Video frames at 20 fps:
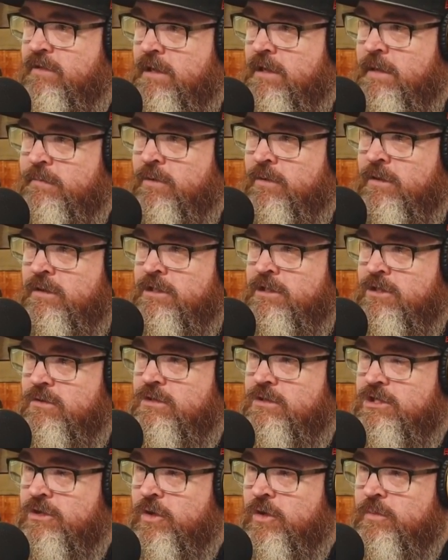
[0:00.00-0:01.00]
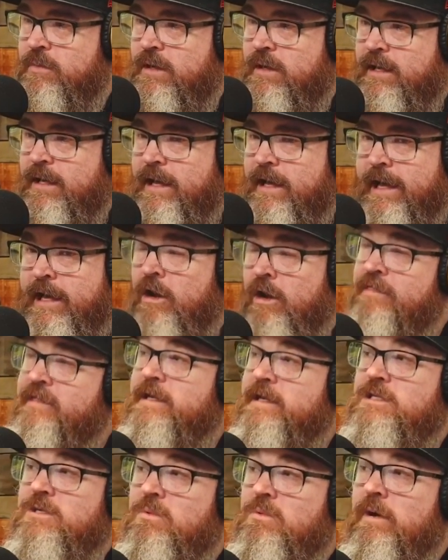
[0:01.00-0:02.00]
the clip on YouTube, and I think
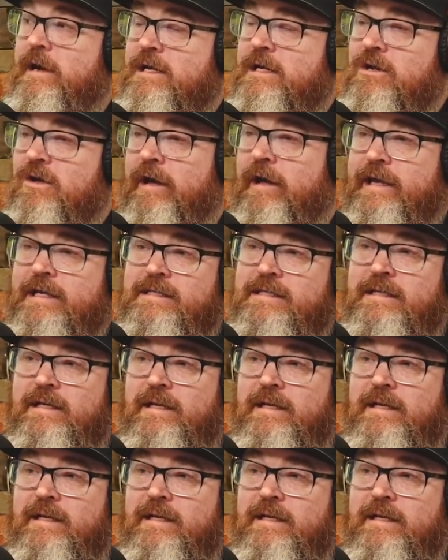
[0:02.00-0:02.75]
it's quite nice.